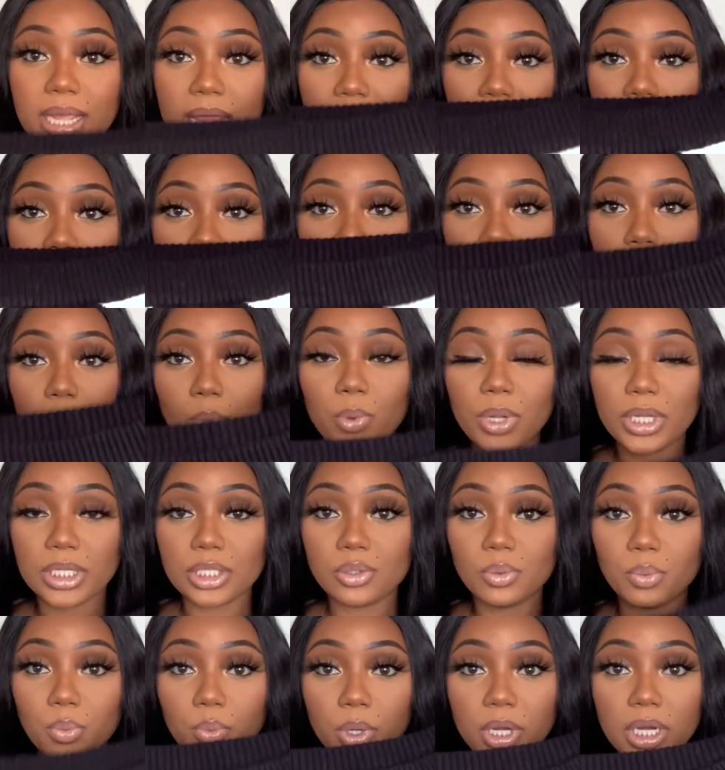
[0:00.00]
I cannot wait
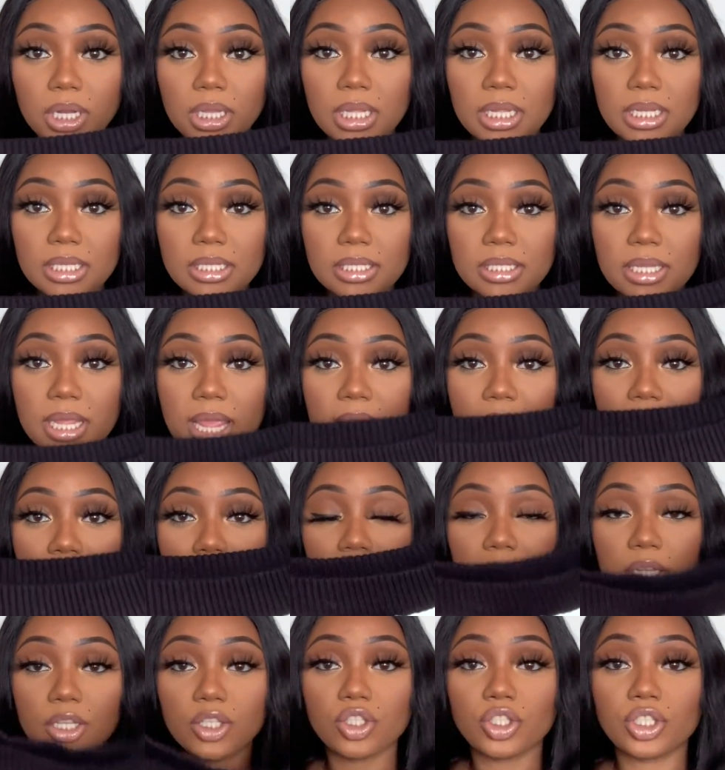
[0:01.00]
to wear this
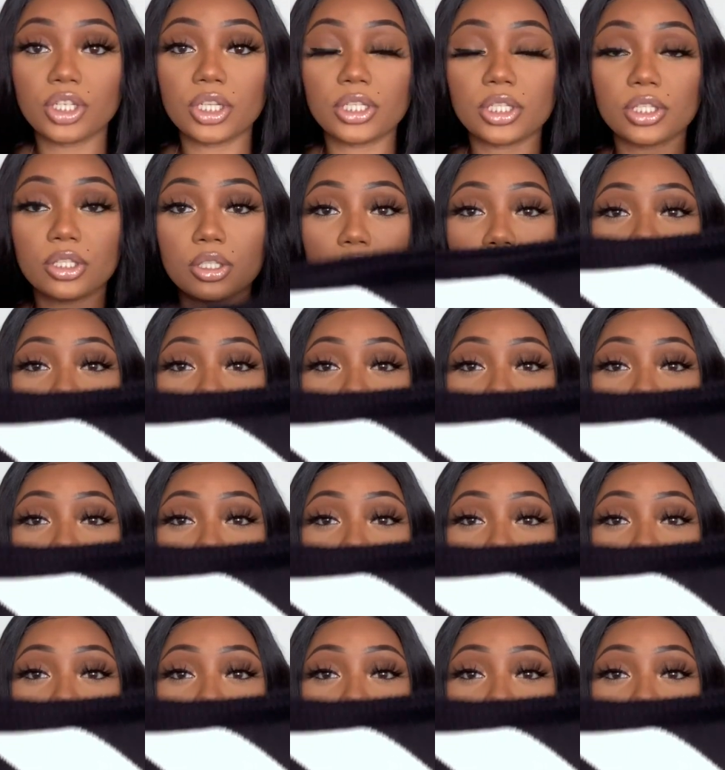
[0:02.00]
and it's just